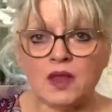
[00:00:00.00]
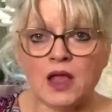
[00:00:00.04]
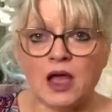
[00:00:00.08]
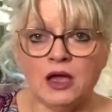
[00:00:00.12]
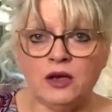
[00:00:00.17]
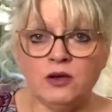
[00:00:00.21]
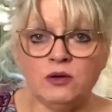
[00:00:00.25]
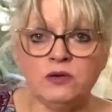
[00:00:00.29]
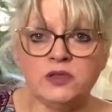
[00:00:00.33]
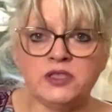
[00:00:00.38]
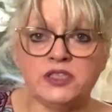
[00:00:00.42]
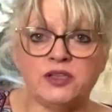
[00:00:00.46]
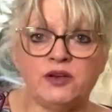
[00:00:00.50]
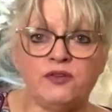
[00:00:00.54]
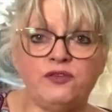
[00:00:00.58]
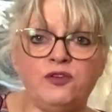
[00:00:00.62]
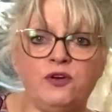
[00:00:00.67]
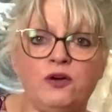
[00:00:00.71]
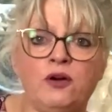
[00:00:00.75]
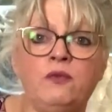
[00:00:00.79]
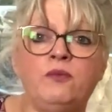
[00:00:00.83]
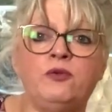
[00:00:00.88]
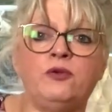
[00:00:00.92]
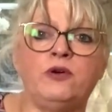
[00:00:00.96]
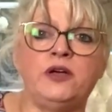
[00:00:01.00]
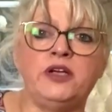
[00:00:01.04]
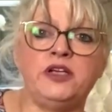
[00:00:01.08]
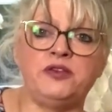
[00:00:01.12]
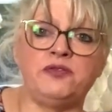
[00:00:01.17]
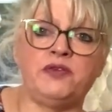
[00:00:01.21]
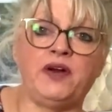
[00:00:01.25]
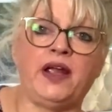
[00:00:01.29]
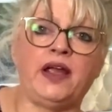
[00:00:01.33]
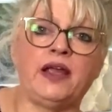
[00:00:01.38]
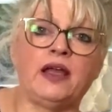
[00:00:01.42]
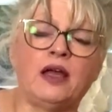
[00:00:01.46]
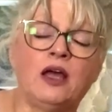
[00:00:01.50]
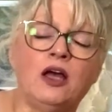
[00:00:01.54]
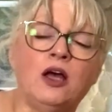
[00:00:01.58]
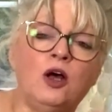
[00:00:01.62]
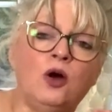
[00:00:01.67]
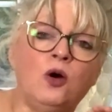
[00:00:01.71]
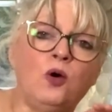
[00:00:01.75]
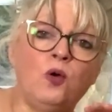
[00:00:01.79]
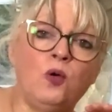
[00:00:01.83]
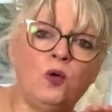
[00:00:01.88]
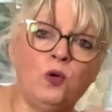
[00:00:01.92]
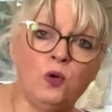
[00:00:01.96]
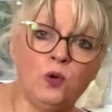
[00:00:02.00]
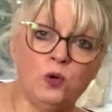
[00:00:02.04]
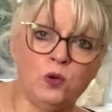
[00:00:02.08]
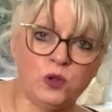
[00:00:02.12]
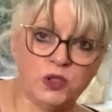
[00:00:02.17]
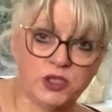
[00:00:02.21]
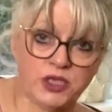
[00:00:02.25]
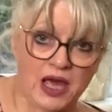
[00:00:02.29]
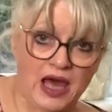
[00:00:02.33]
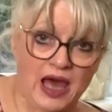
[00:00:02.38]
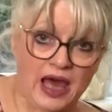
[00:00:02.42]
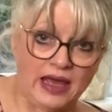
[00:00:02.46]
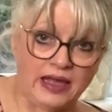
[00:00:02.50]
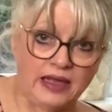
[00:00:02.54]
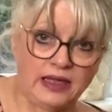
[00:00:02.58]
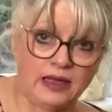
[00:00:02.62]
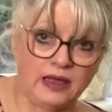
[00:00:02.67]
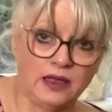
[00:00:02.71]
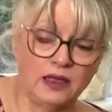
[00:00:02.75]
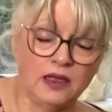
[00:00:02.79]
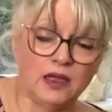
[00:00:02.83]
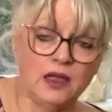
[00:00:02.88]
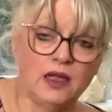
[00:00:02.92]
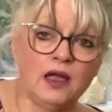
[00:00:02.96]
And also, if you're embroidering all day,